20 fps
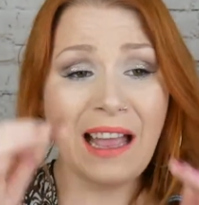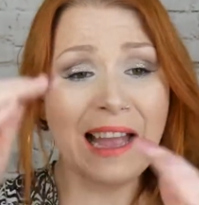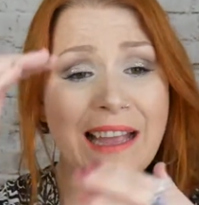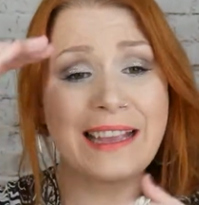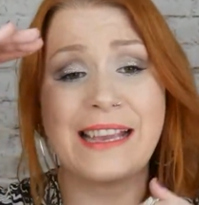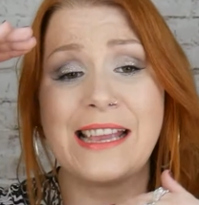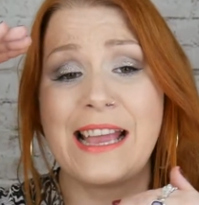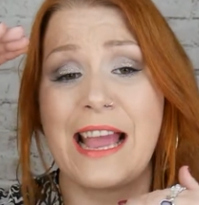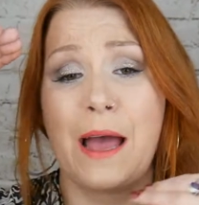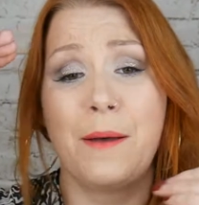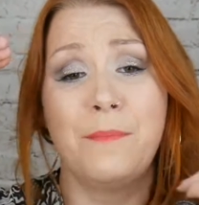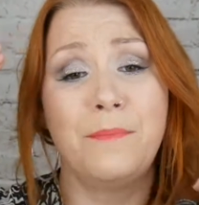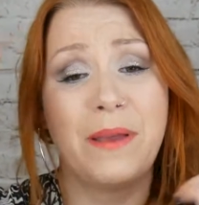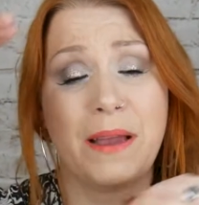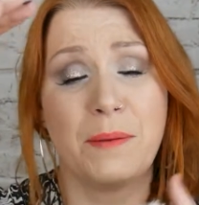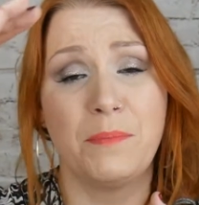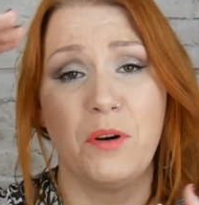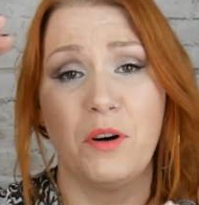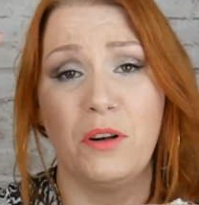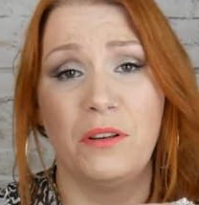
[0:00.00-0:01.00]
I can get a
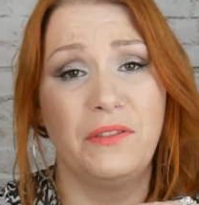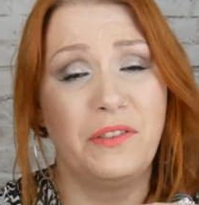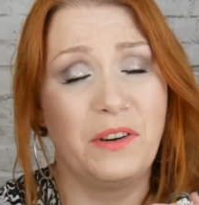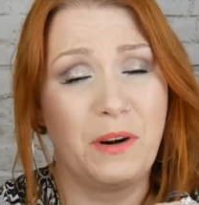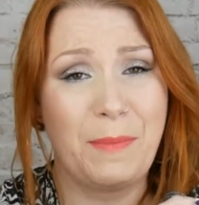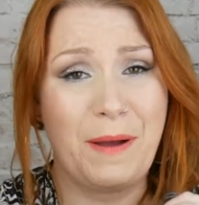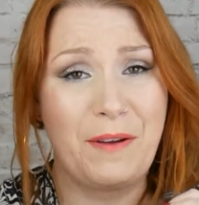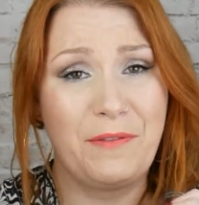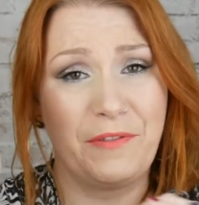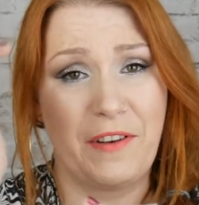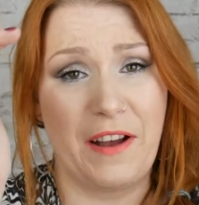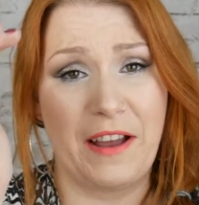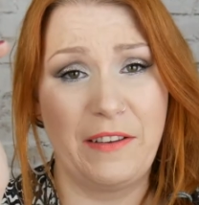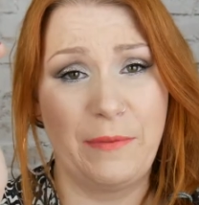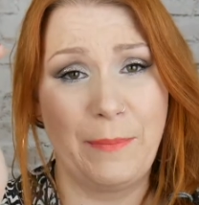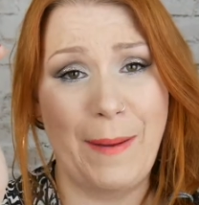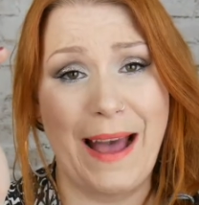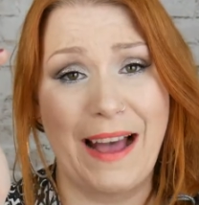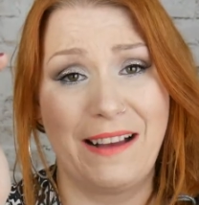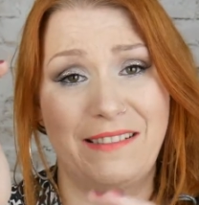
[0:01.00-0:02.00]
big bottle for about
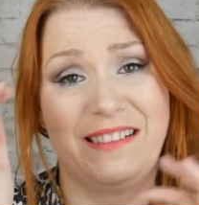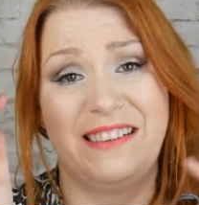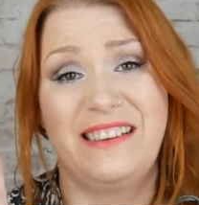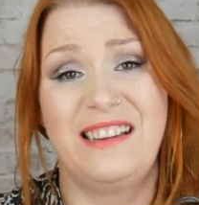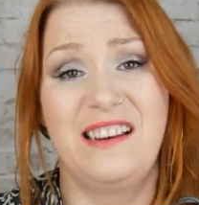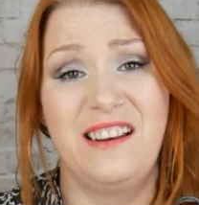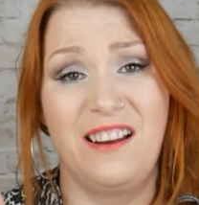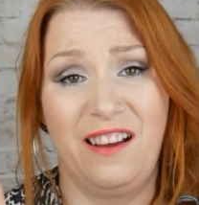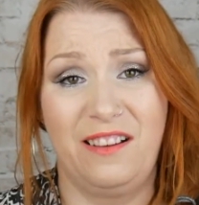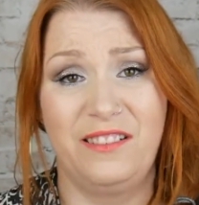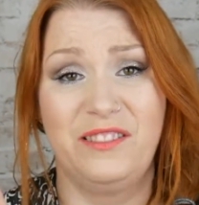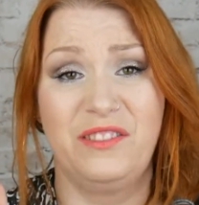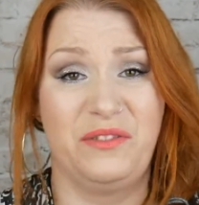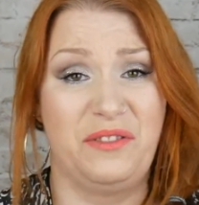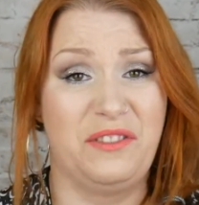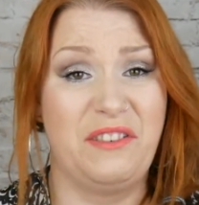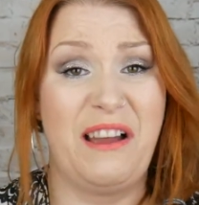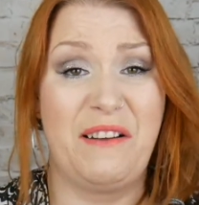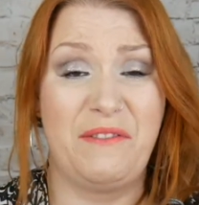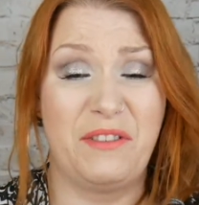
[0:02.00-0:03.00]
£5 and it lasts
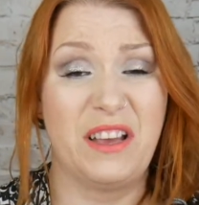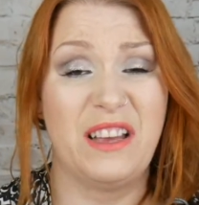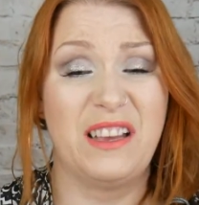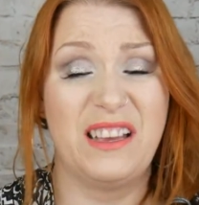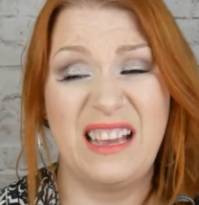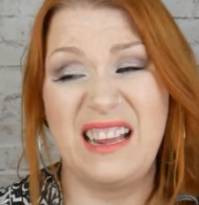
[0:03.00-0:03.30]
forever.